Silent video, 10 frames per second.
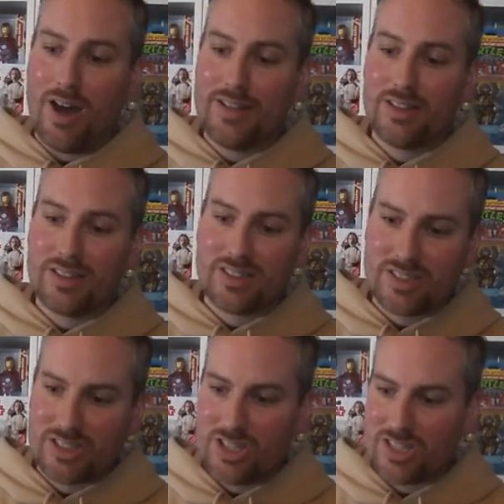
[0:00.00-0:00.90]

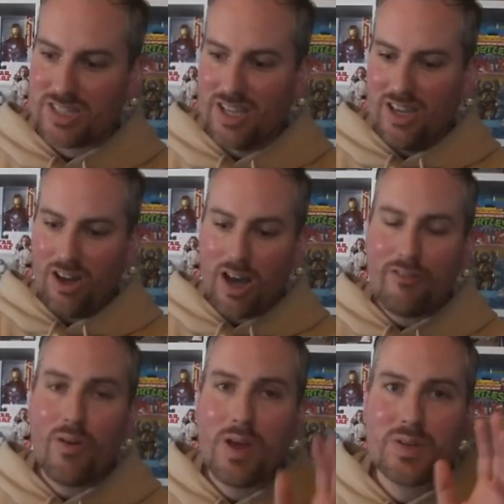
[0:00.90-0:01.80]
I
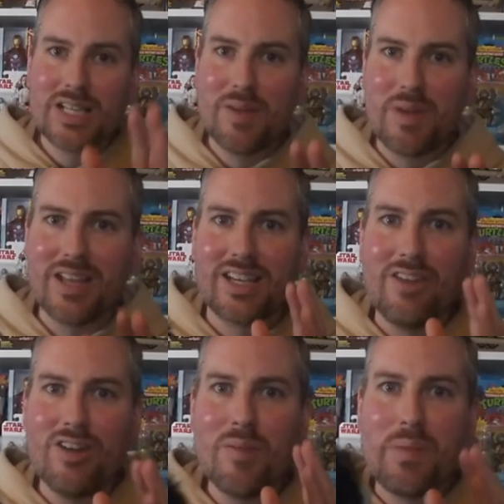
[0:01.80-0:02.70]
thought it was going to be,
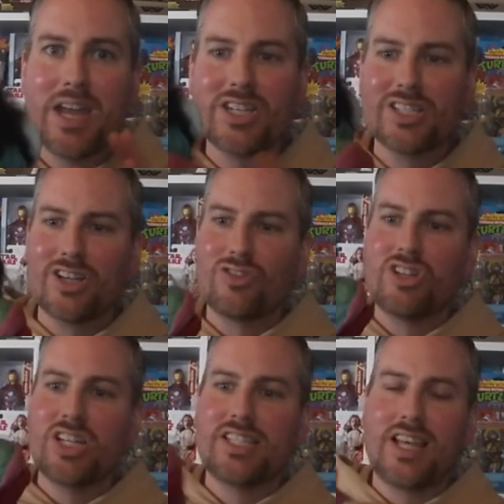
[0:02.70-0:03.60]
given the pictures I was
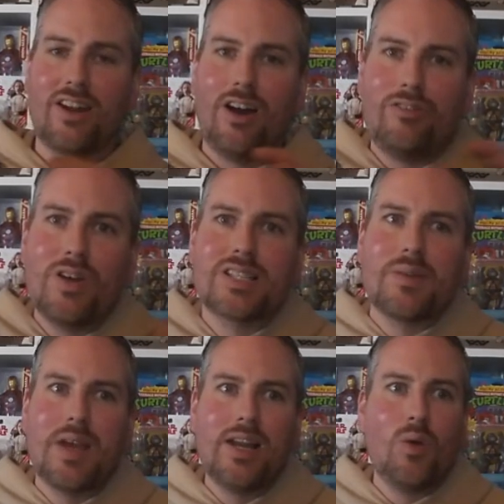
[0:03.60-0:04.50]
originally sent, I thought it was
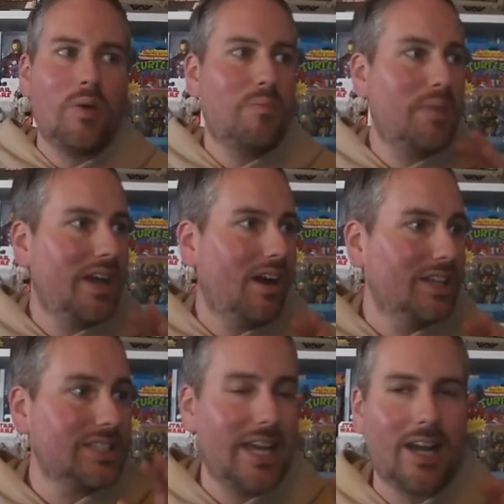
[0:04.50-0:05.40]
going to be a little bit bigger
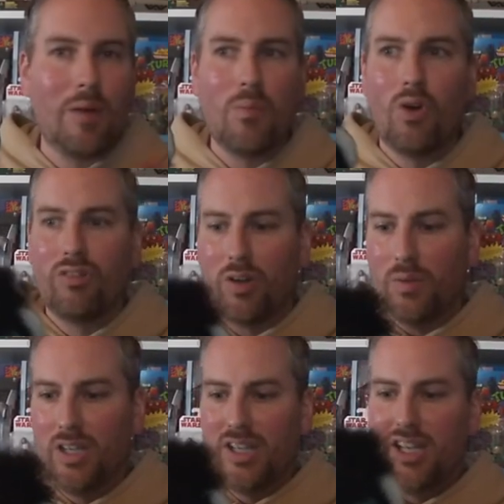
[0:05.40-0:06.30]
and take up more room.